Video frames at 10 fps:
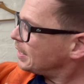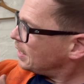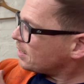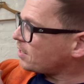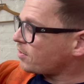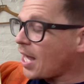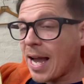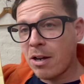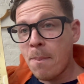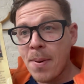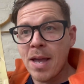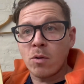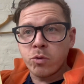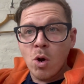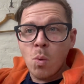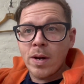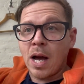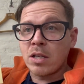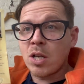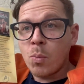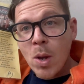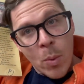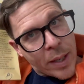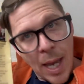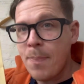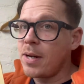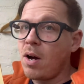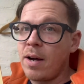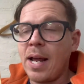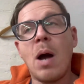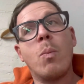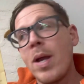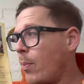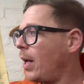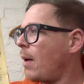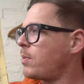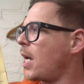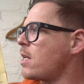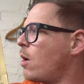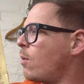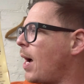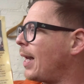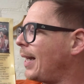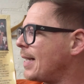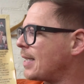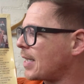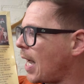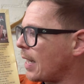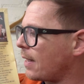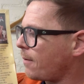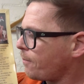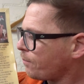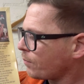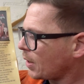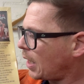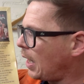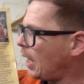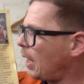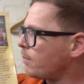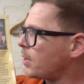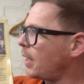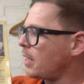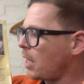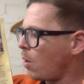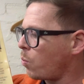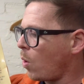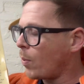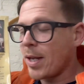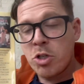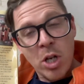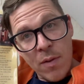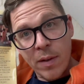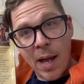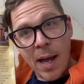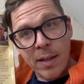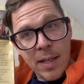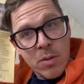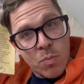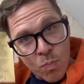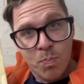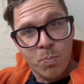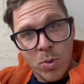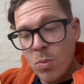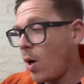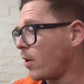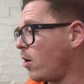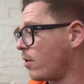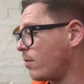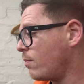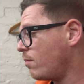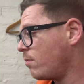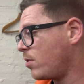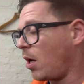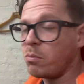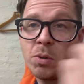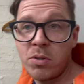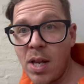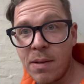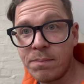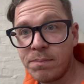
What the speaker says: So that could be a real winner. So we'll keep an eye on that and we will update you at a later date to let you know what we achieve on that. That's quite good. So we'll see.